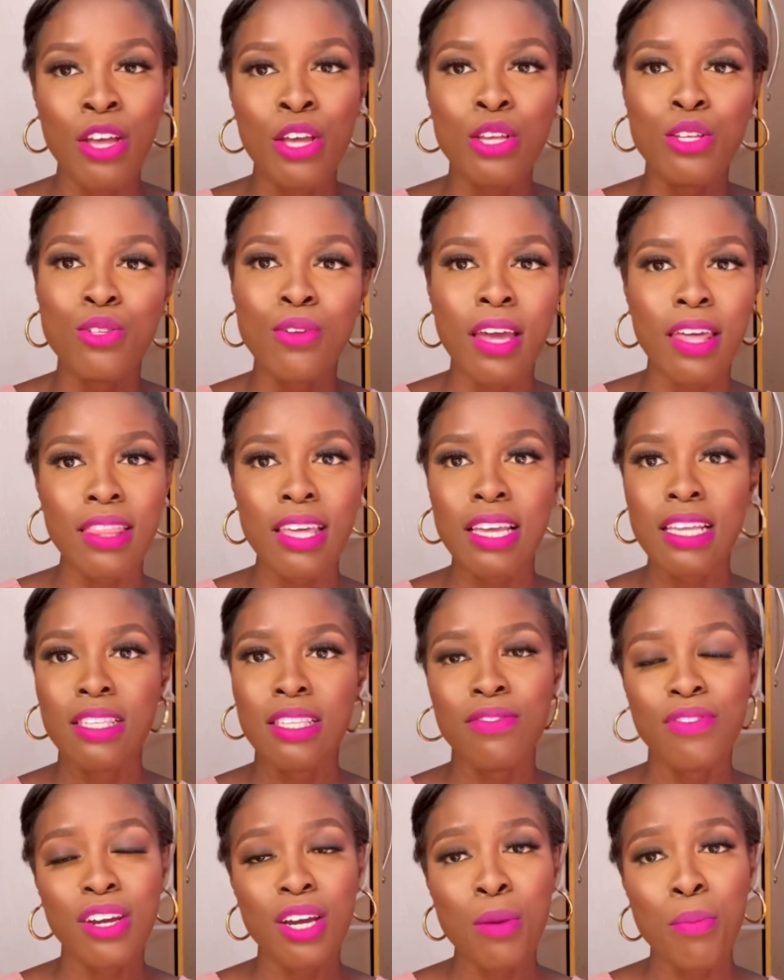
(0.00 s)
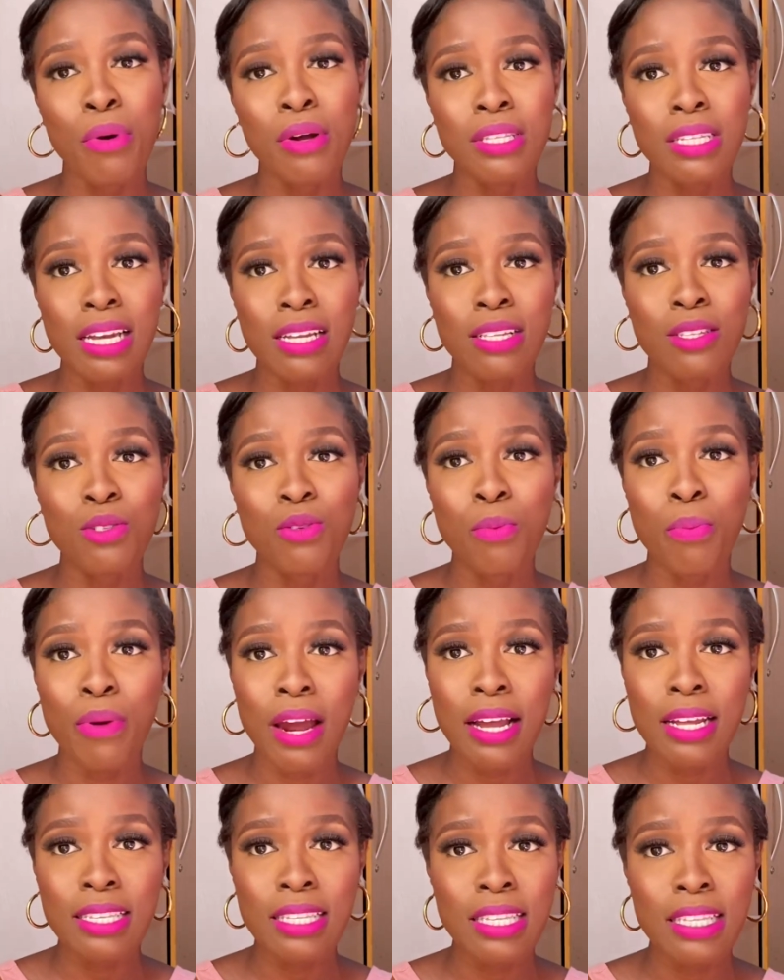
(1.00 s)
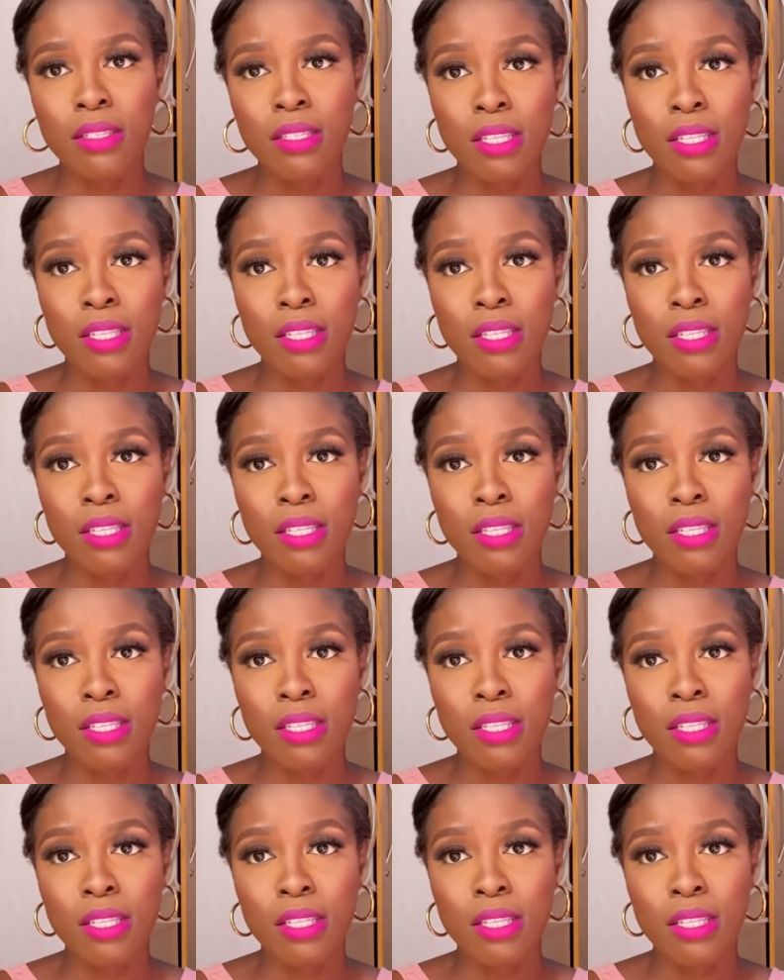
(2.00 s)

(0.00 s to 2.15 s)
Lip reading: So I think it's very important to practice.